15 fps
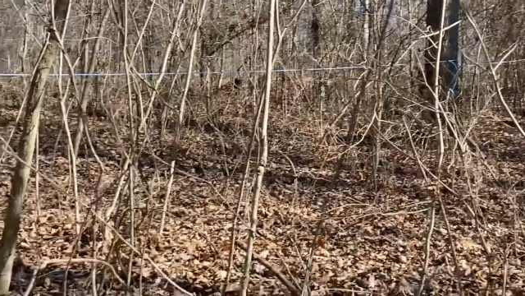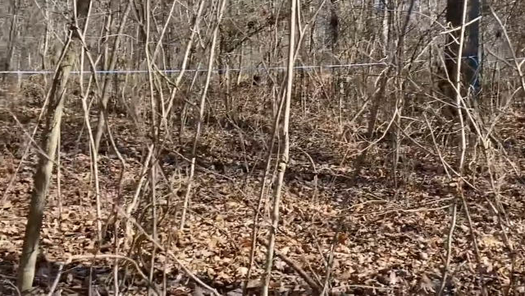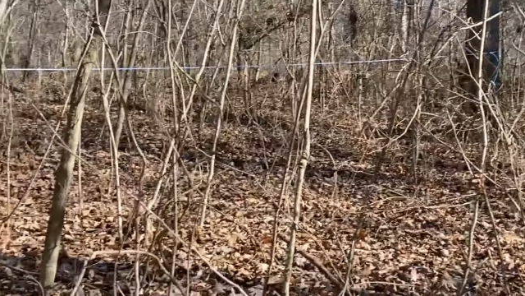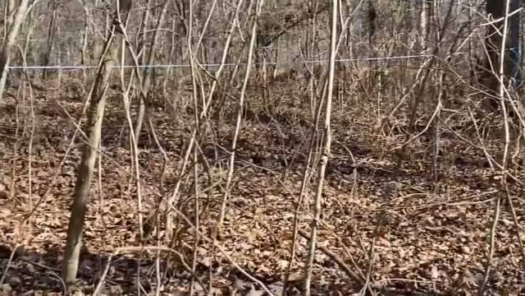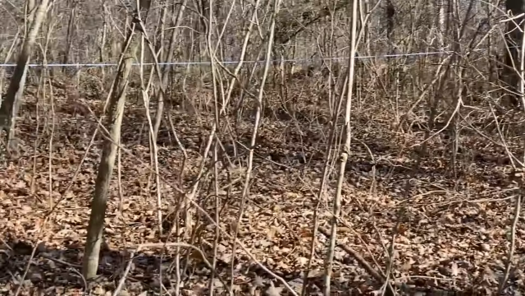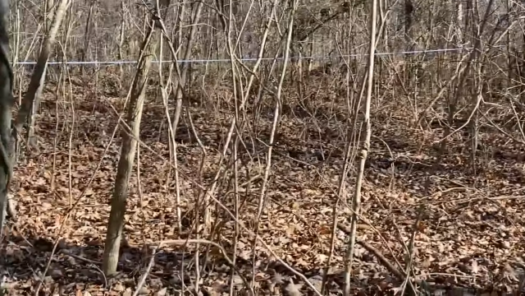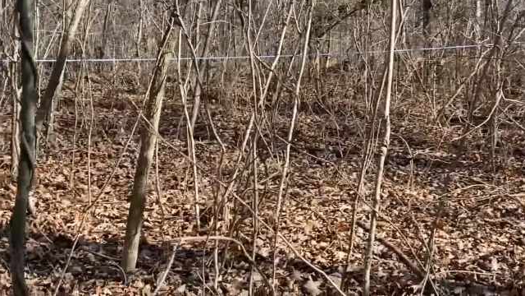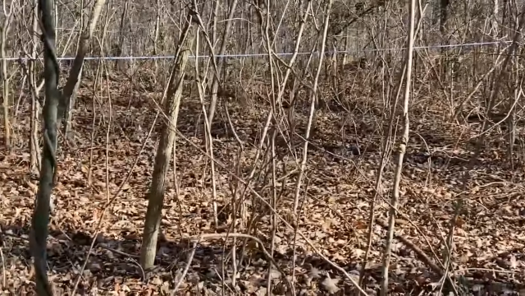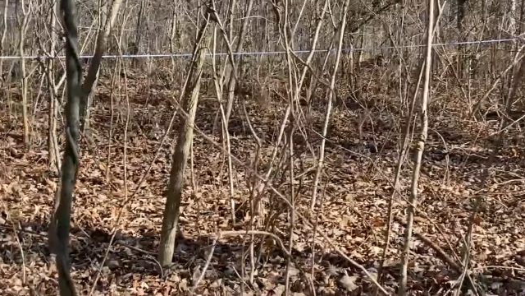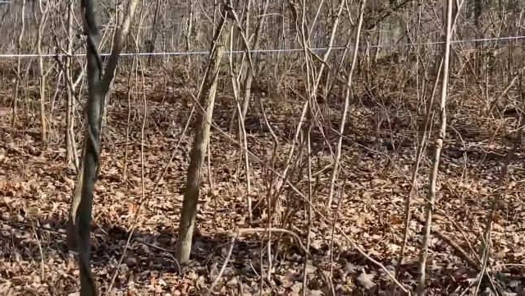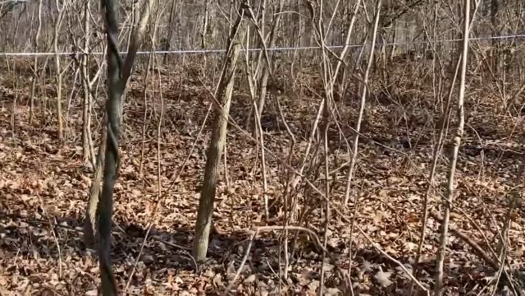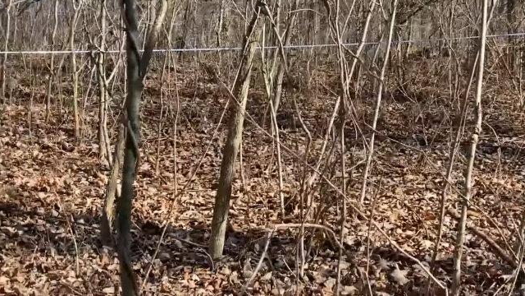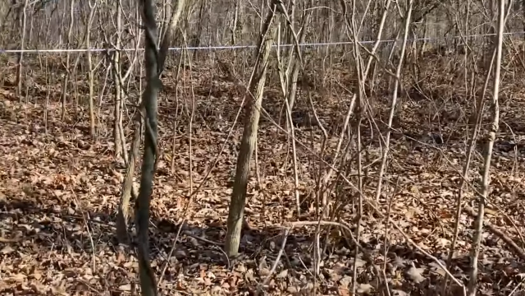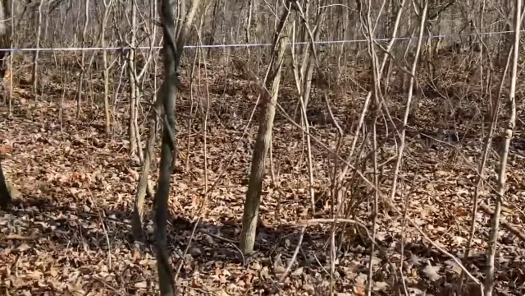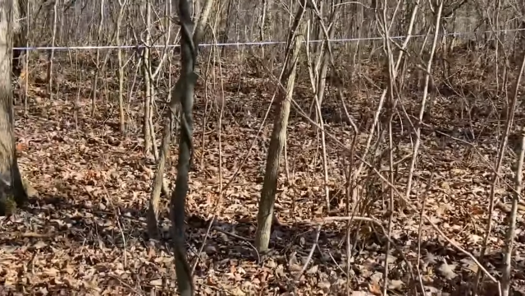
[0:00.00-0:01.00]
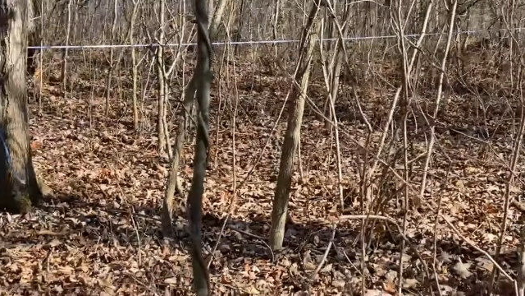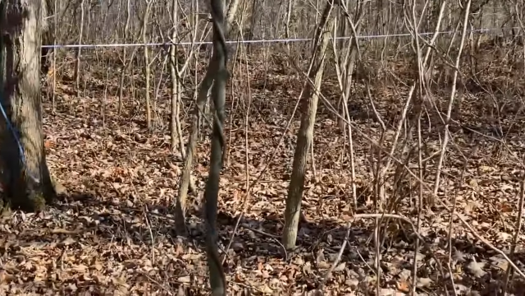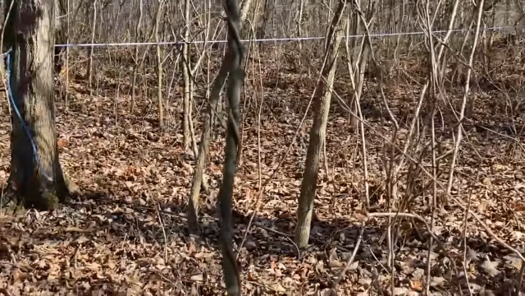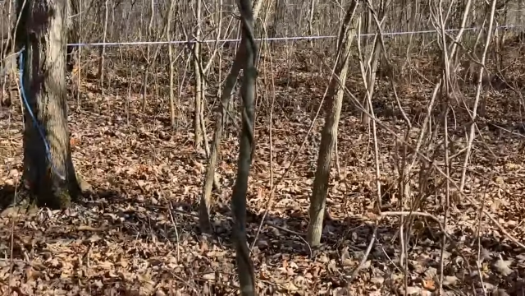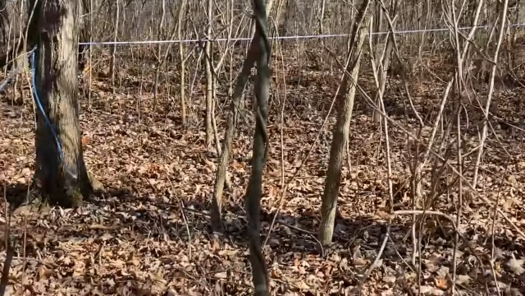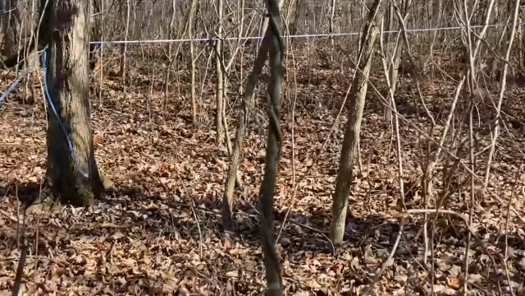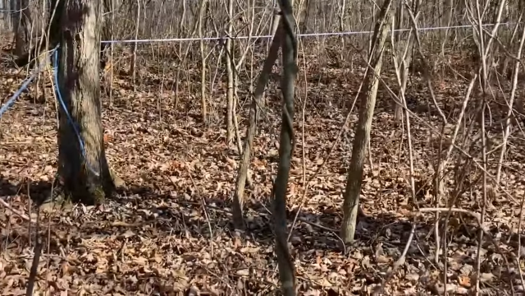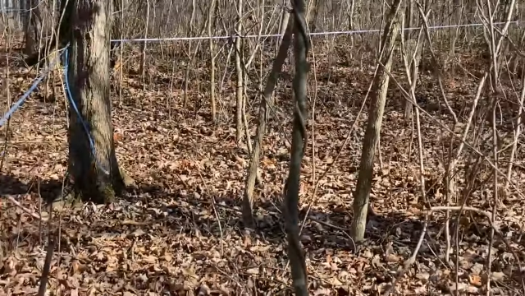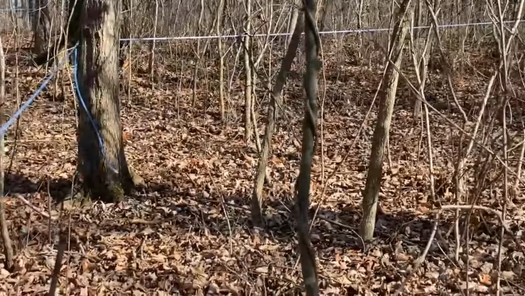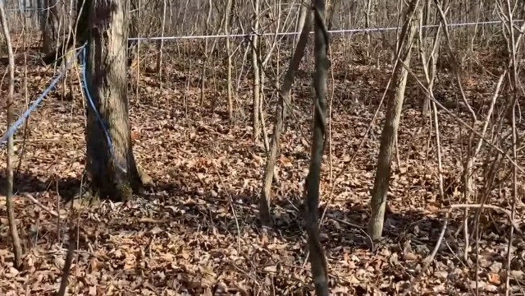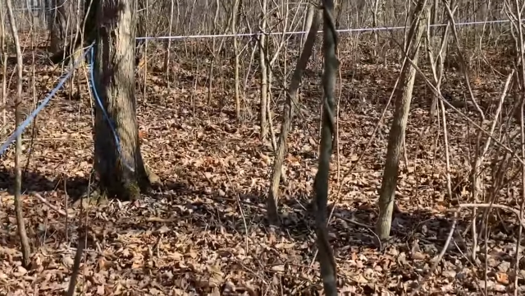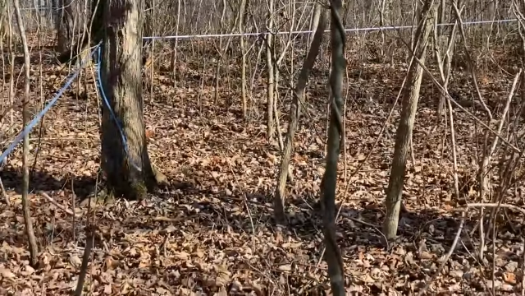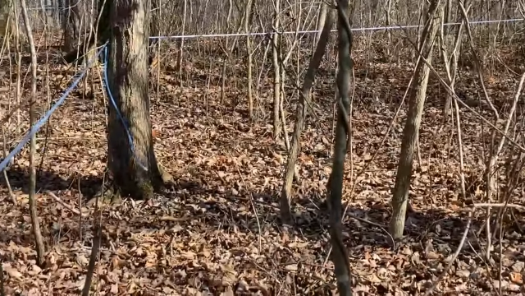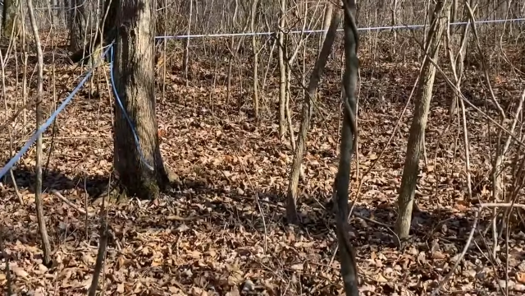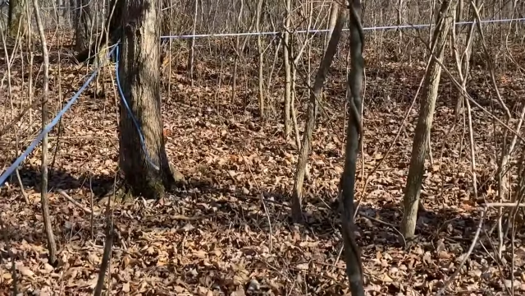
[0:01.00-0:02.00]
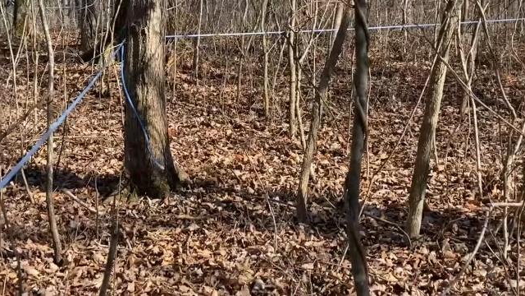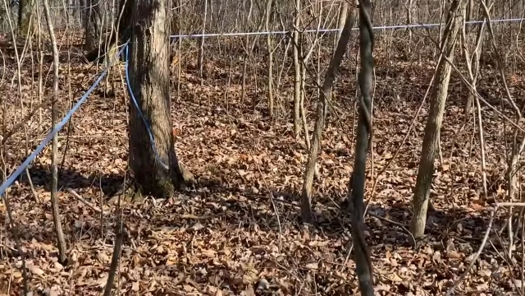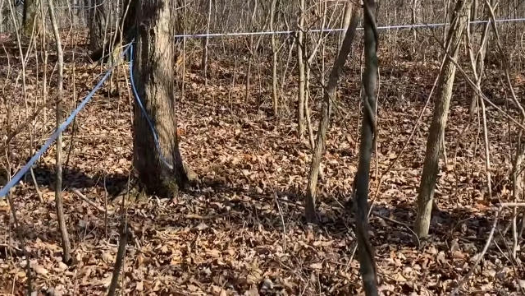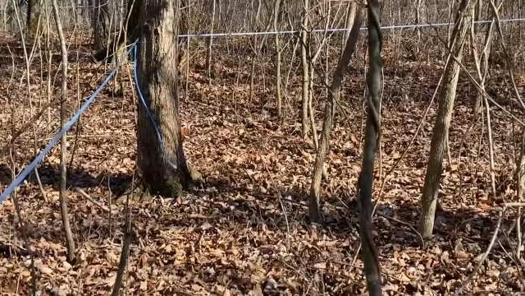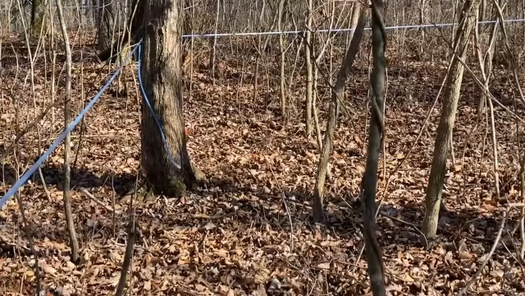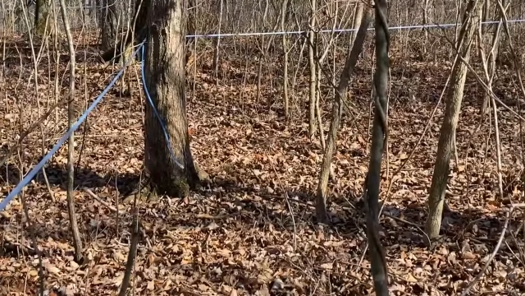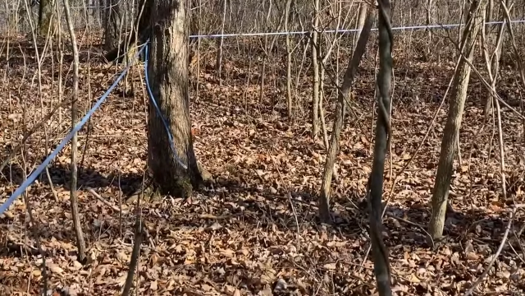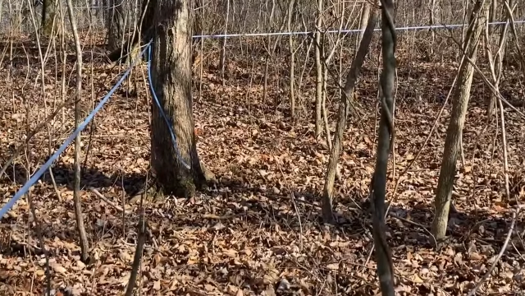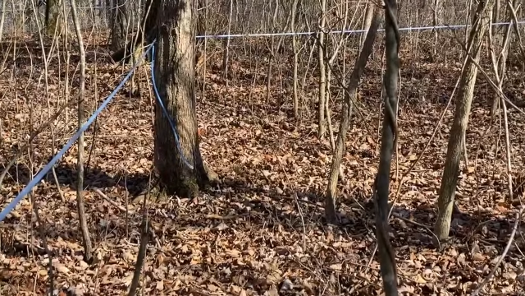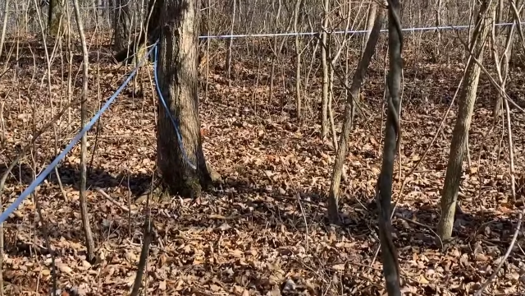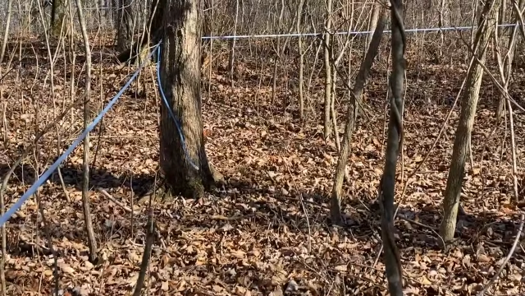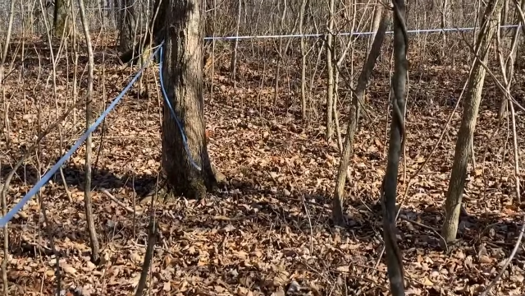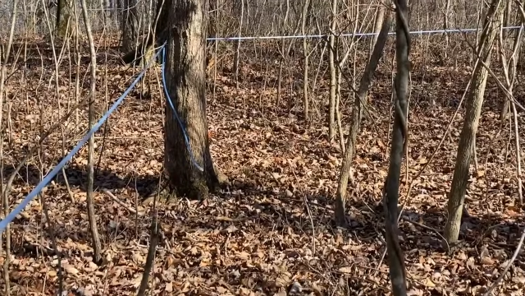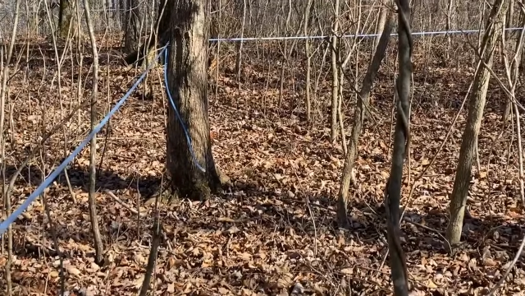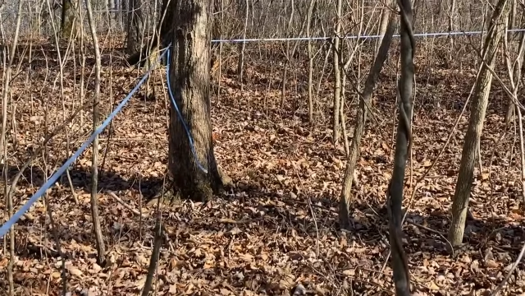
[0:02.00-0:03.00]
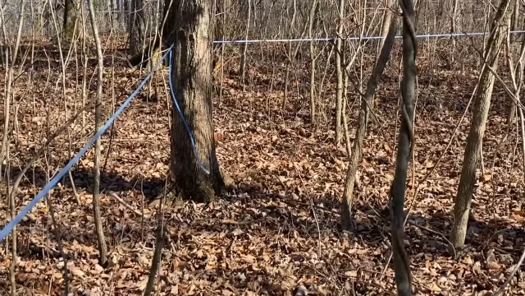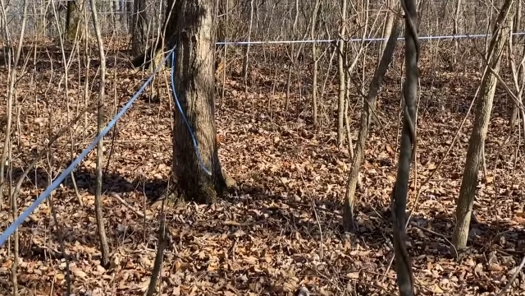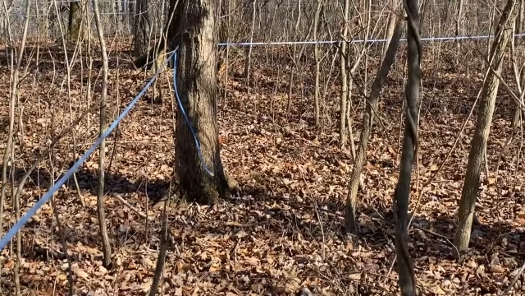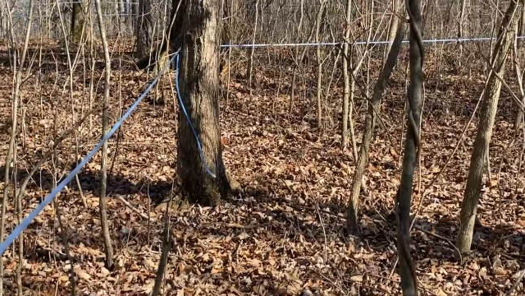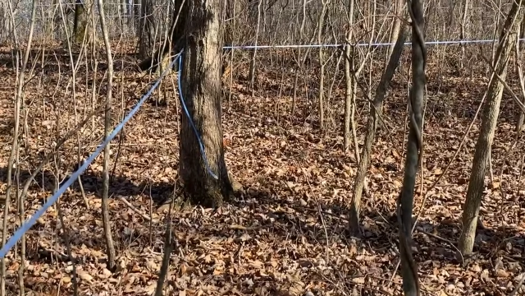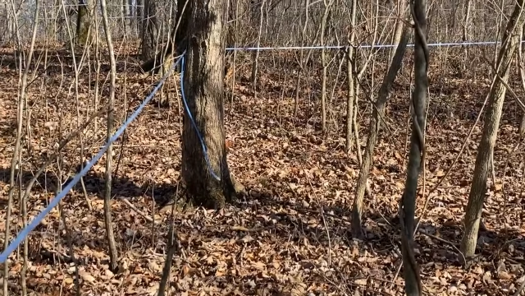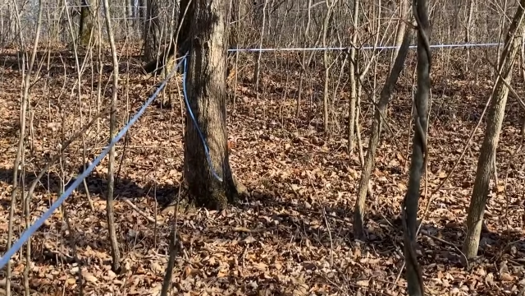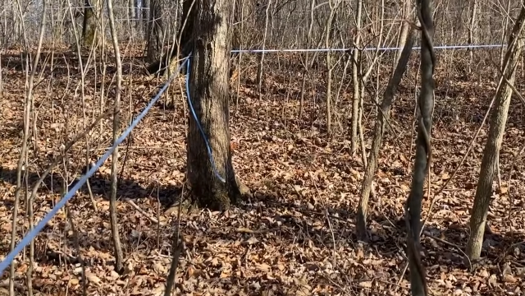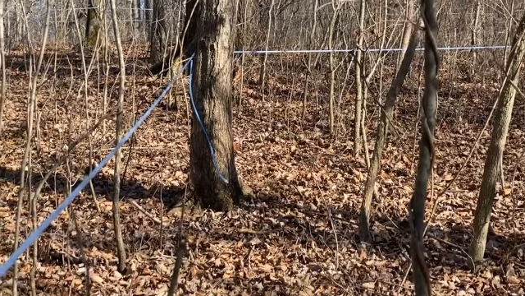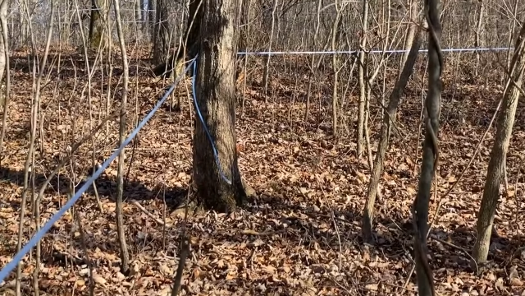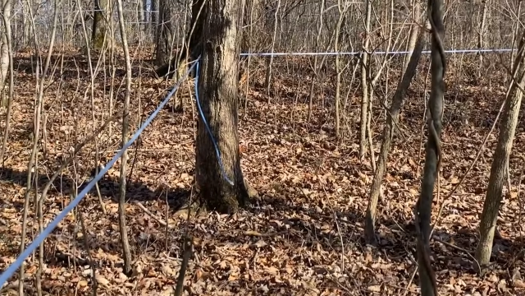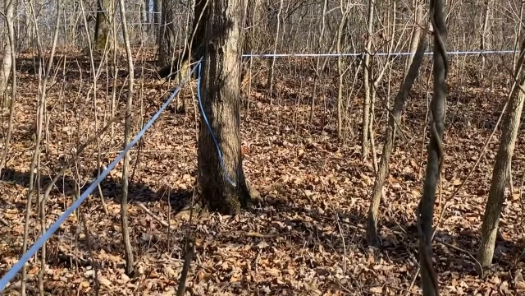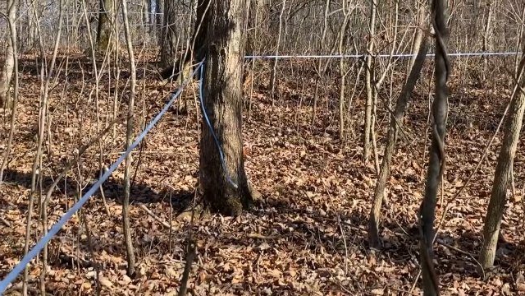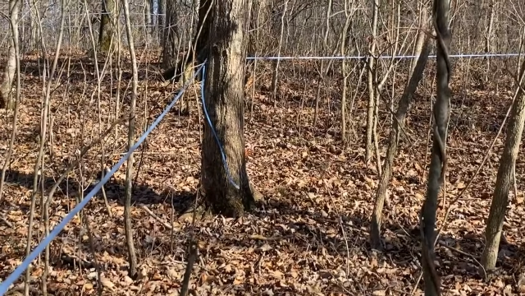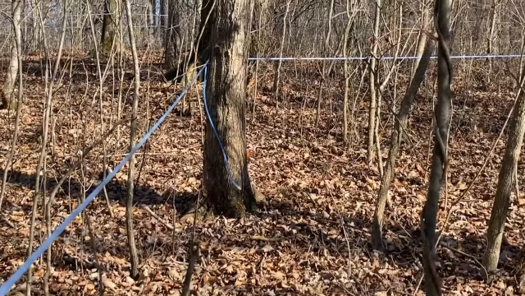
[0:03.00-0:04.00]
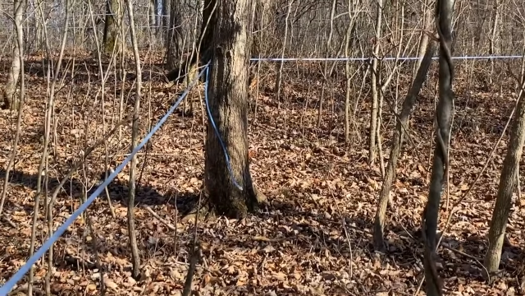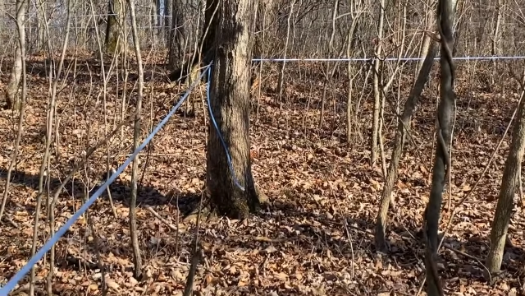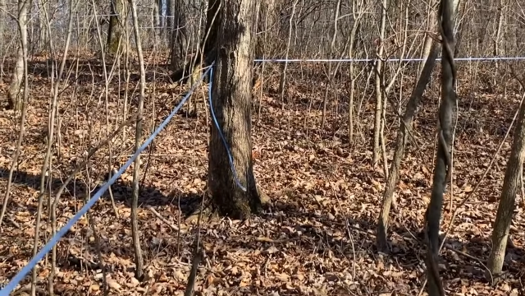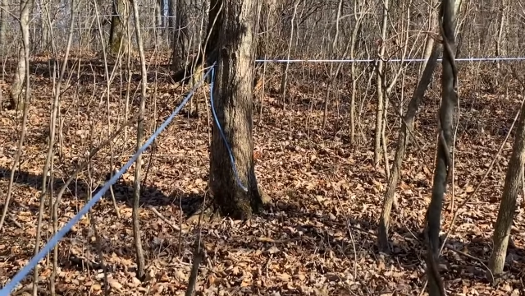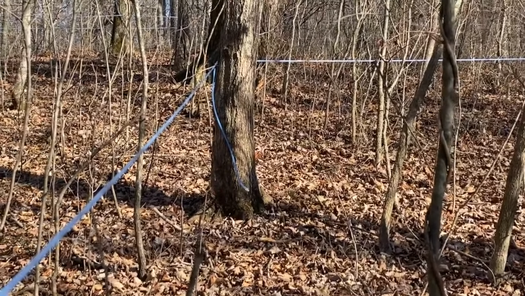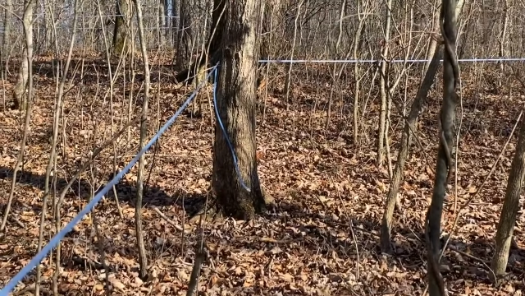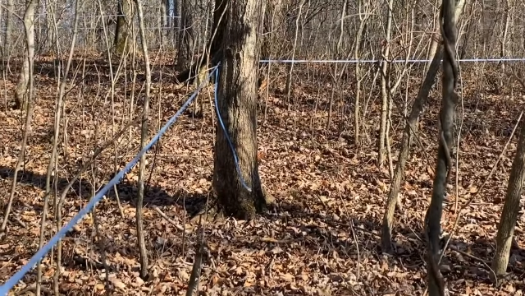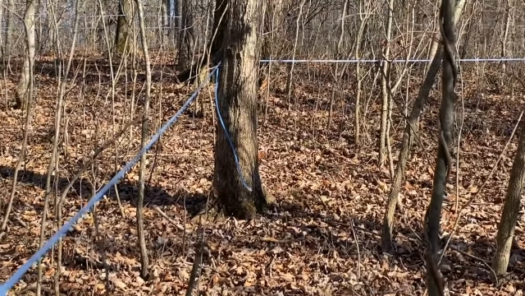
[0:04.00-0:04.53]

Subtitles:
Nobody's mouth can be seen.